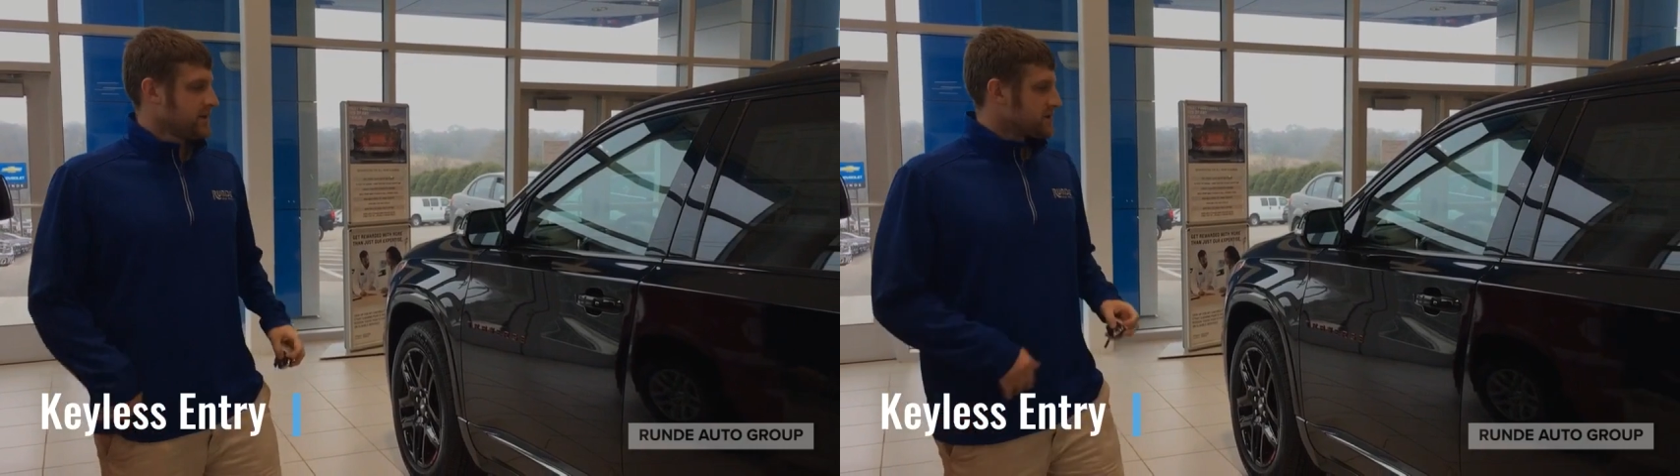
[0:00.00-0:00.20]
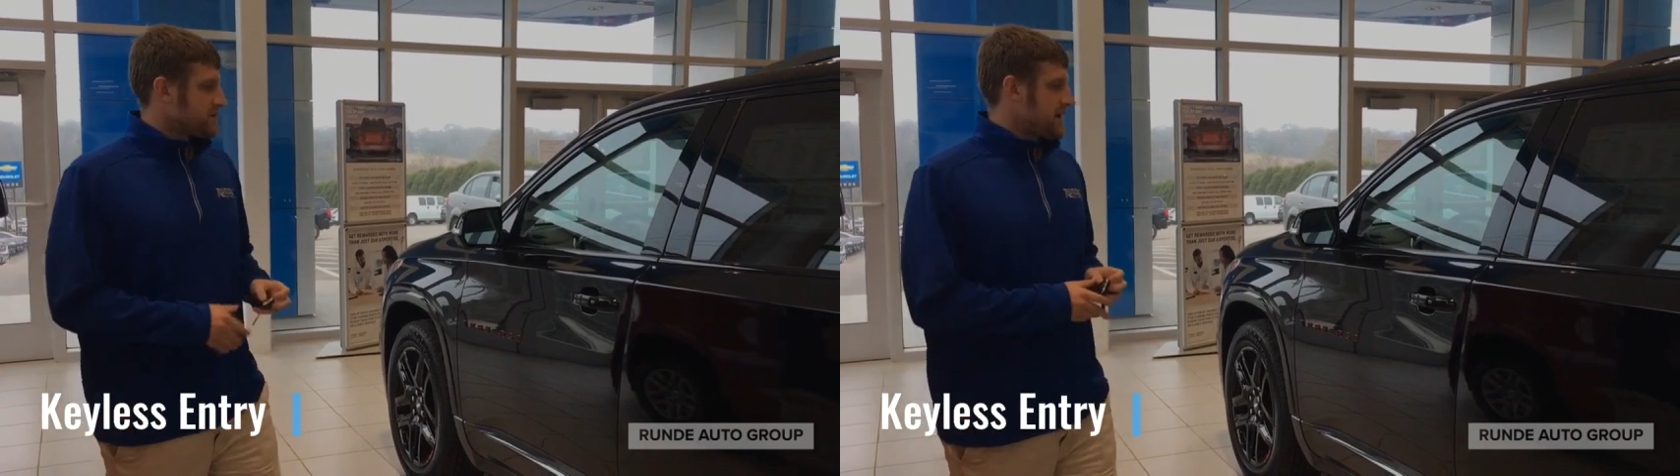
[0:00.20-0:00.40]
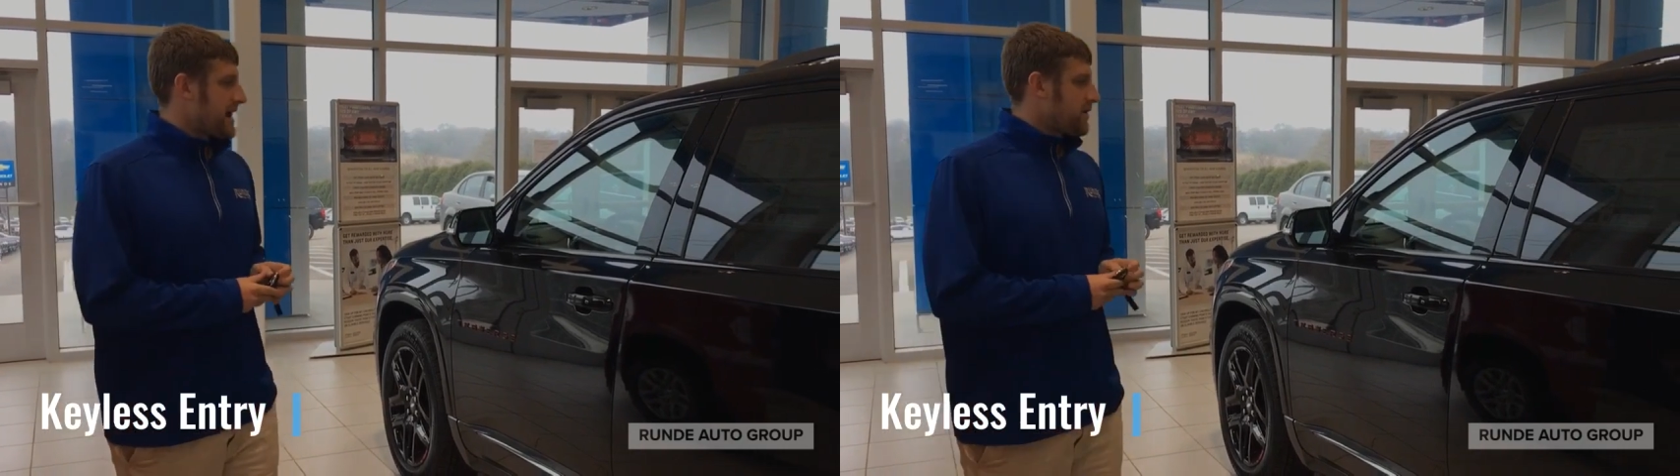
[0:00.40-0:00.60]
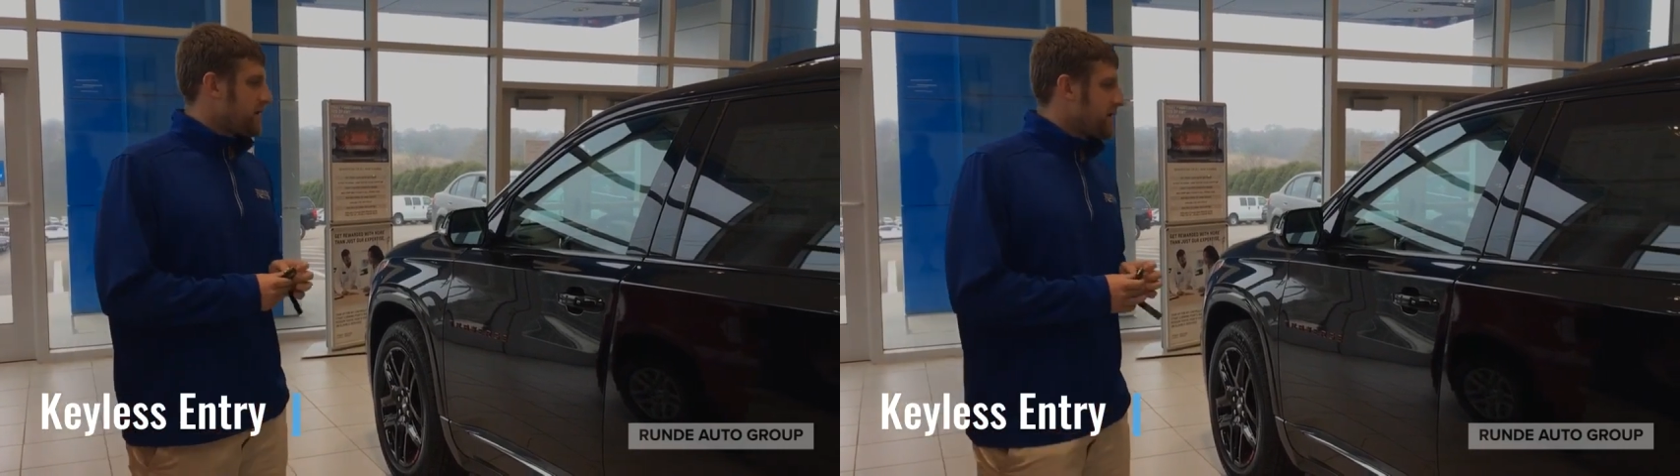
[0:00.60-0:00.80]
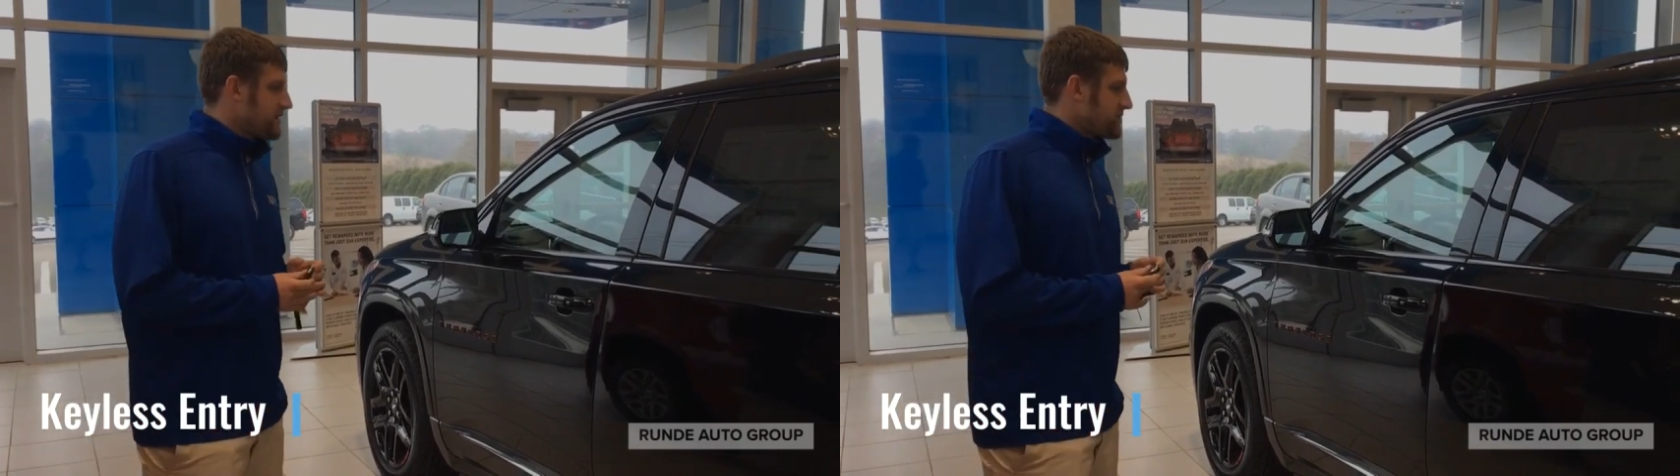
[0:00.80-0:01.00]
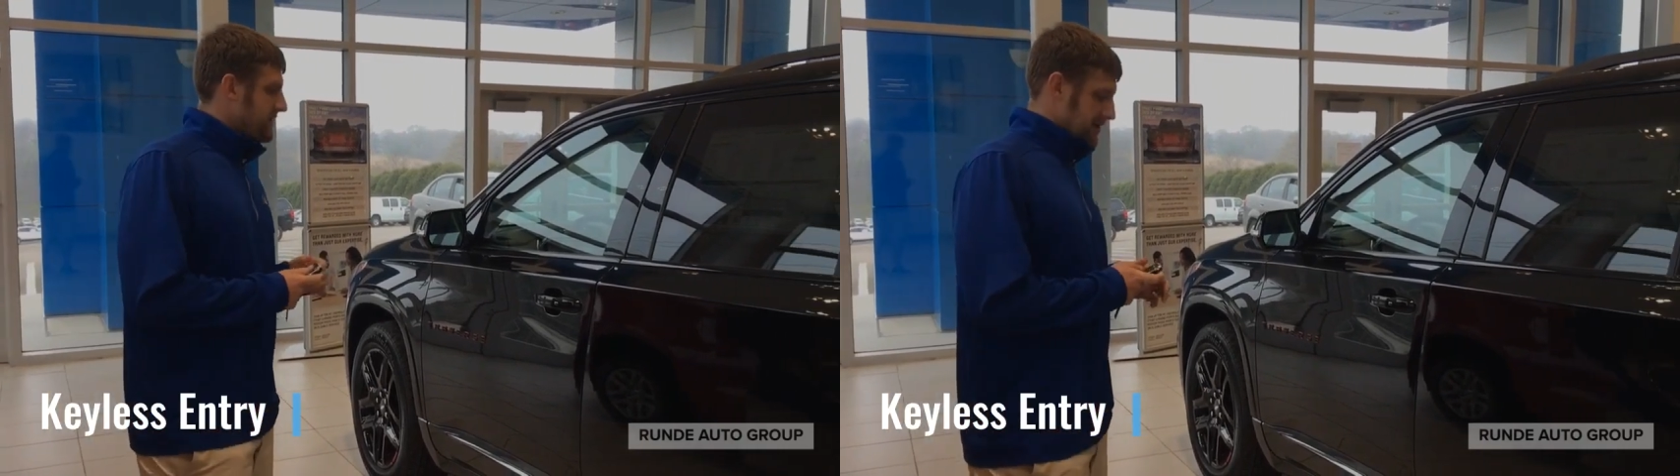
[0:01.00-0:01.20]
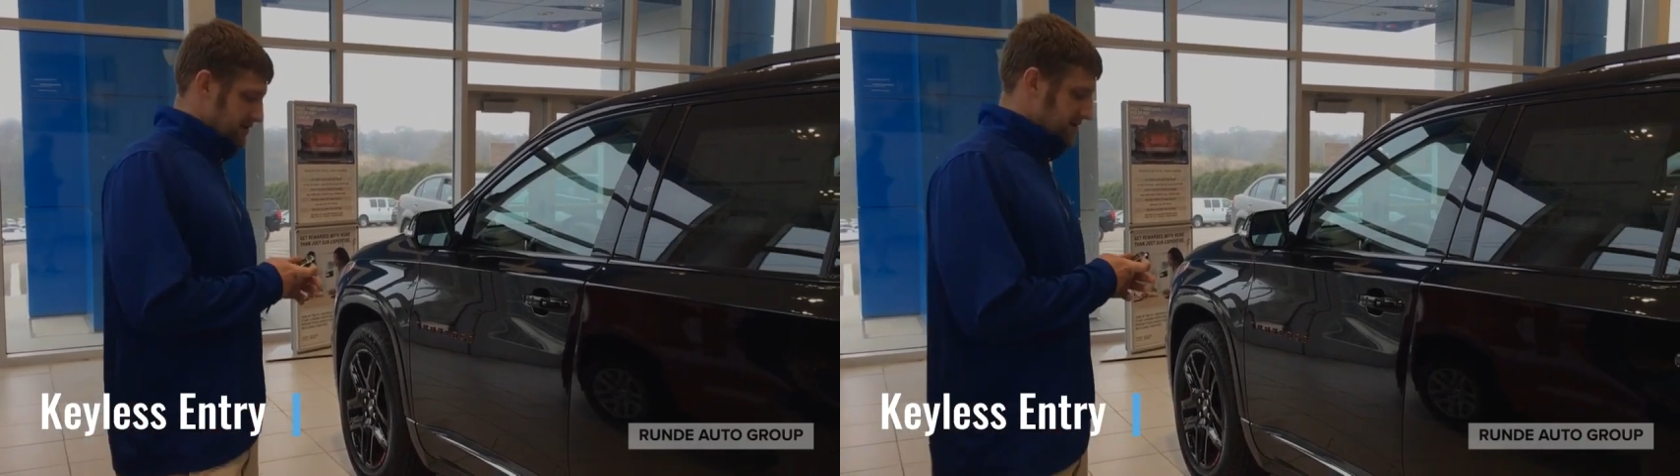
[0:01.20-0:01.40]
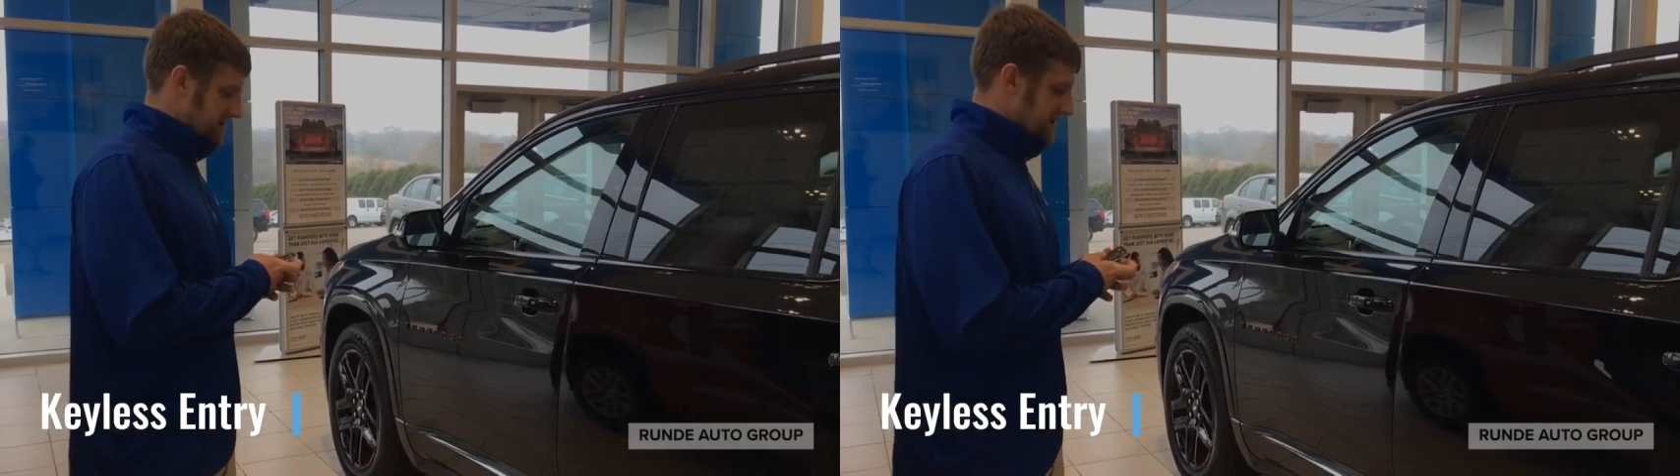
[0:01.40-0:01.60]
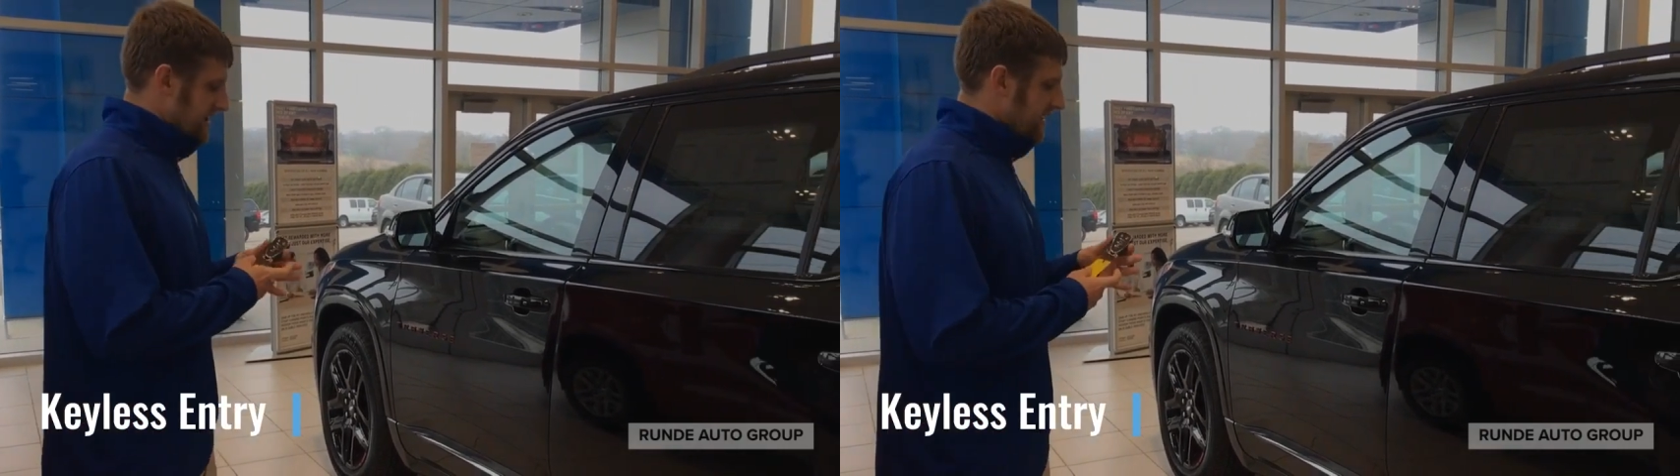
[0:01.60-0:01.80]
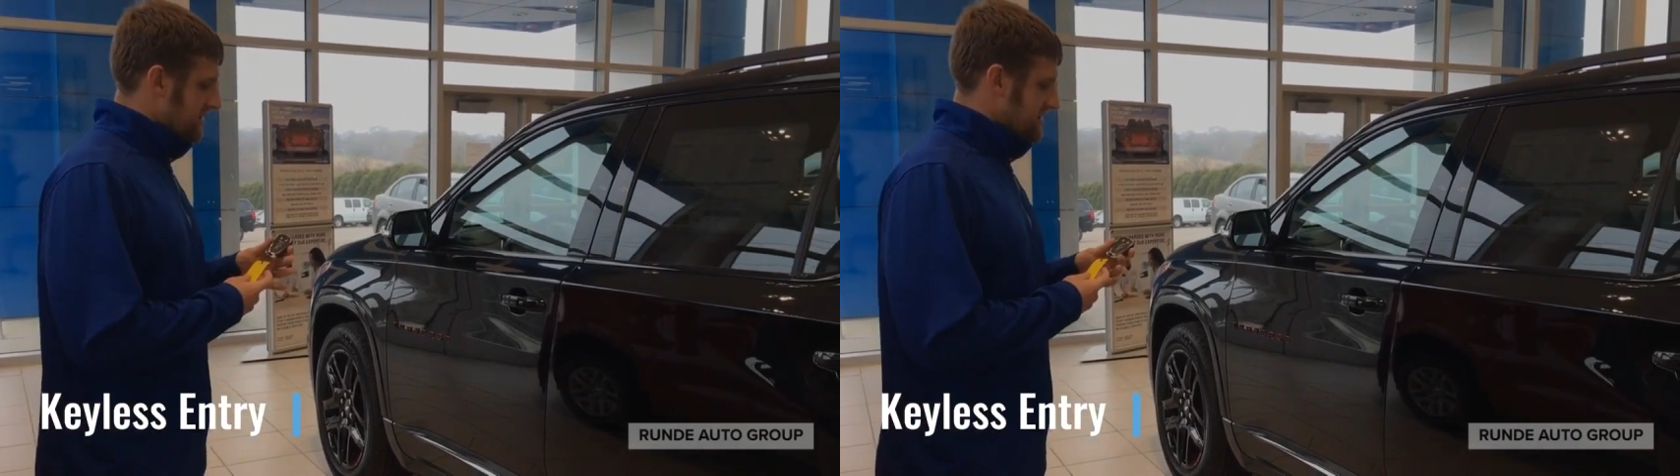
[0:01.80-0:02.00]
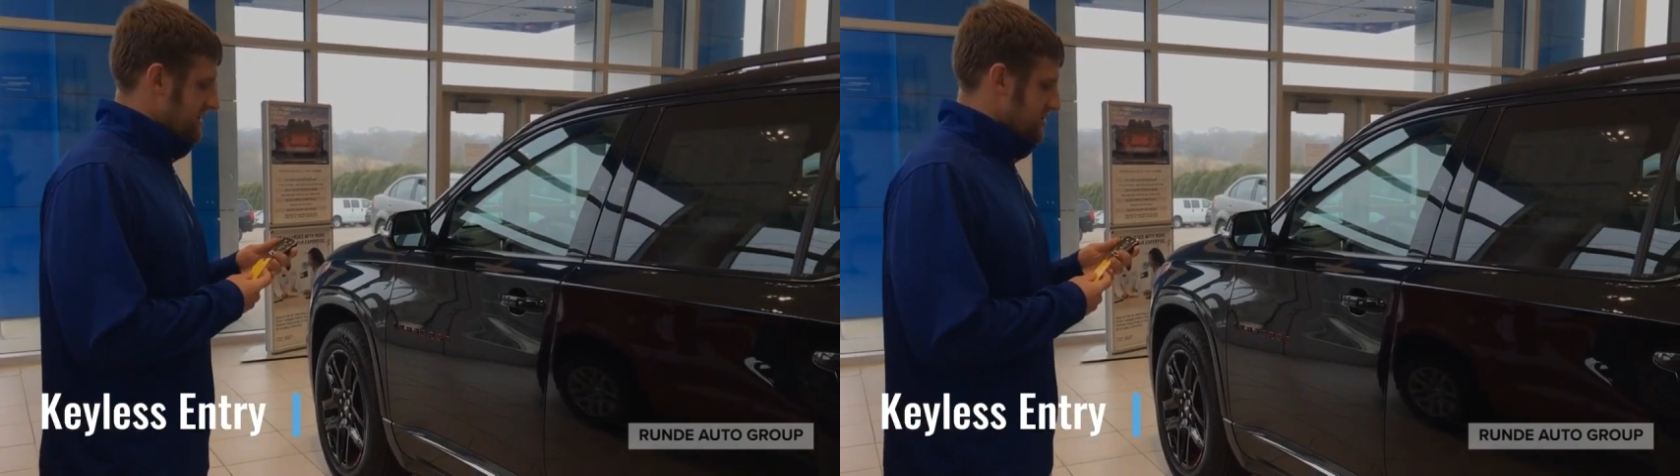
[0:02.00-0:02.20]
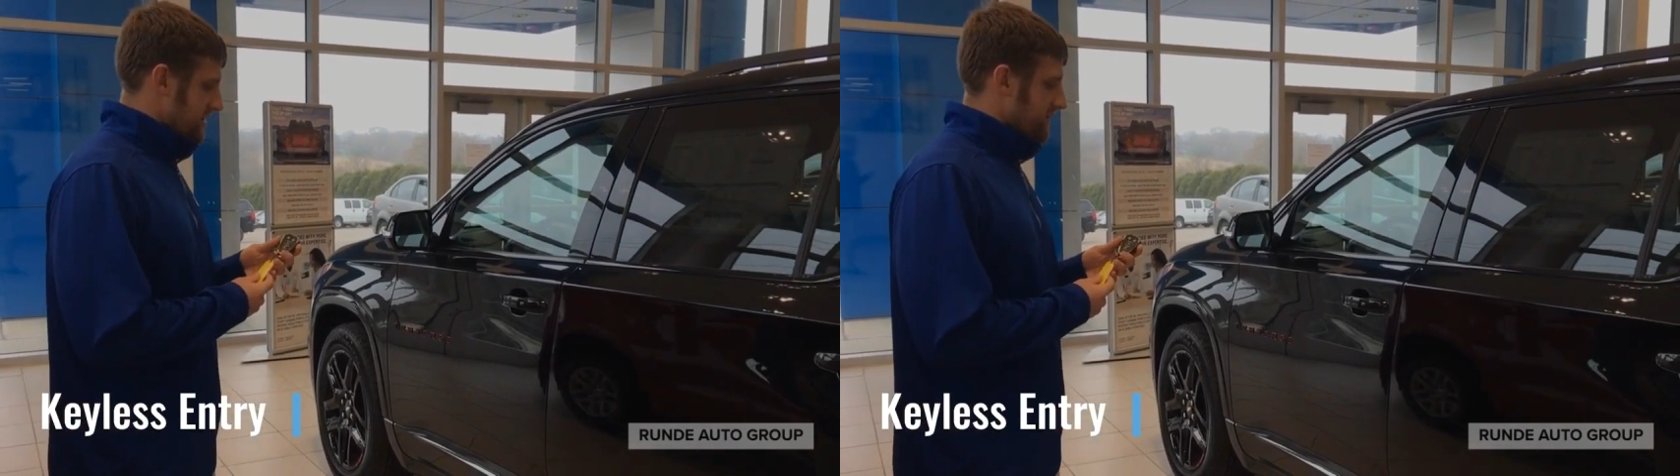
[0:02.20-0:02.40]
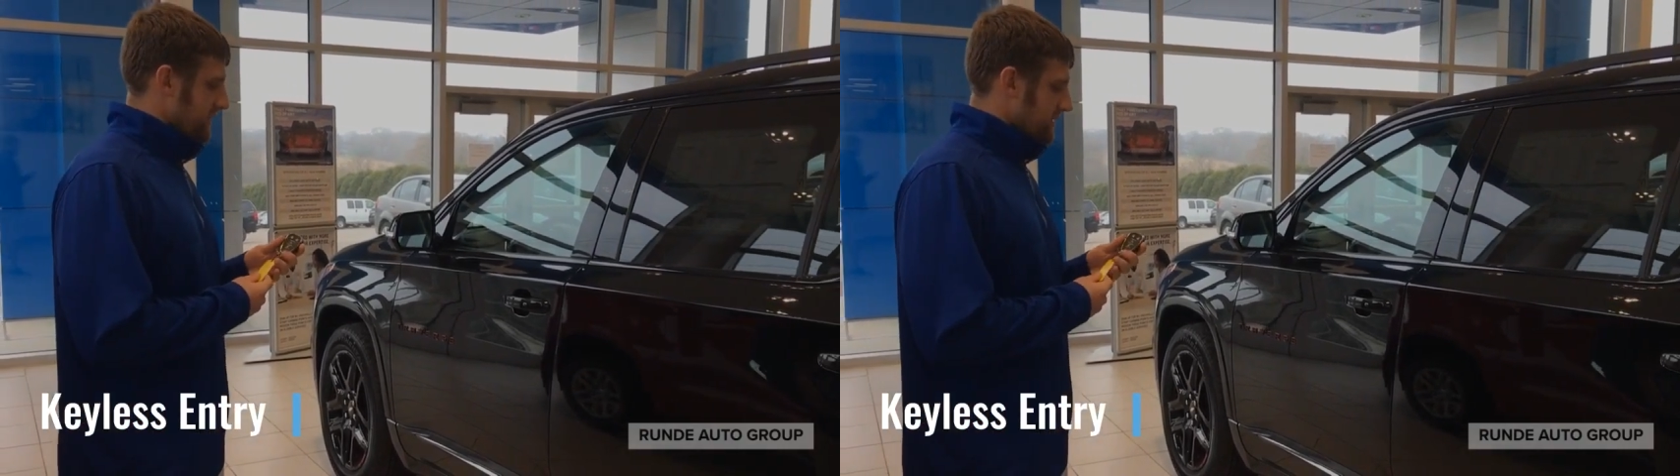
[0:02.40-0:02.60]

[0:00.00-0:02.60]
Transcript: So now in all these vehicles it's keyless entry,